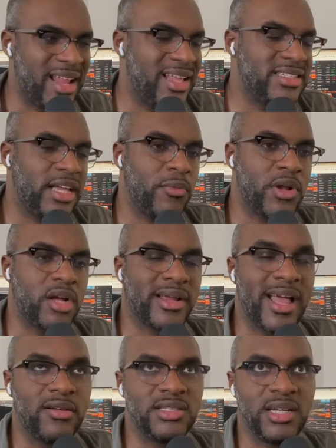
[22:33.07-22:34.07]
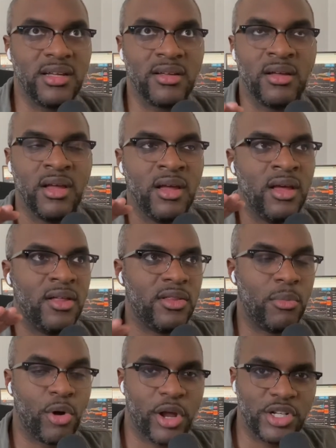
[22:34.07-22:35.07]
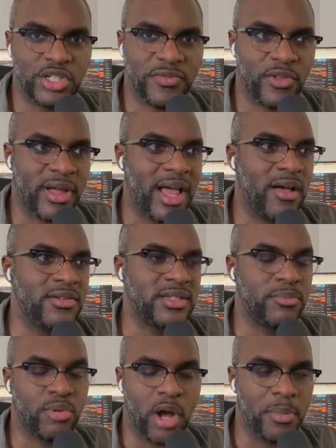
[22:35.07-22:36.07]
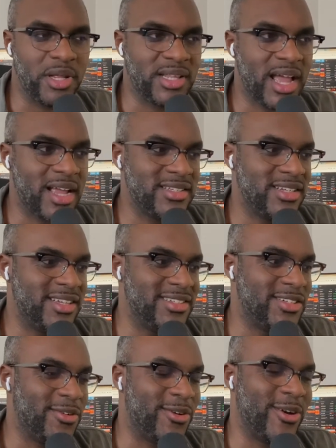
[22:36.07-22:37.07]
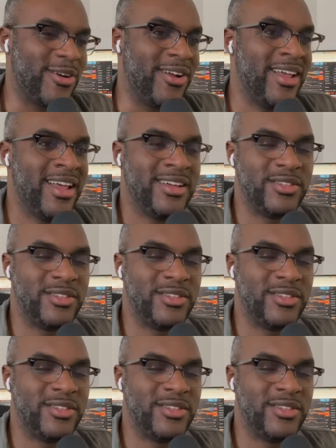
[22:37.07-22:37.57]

And let's say we're not counting the mortgages for the house and property taxes or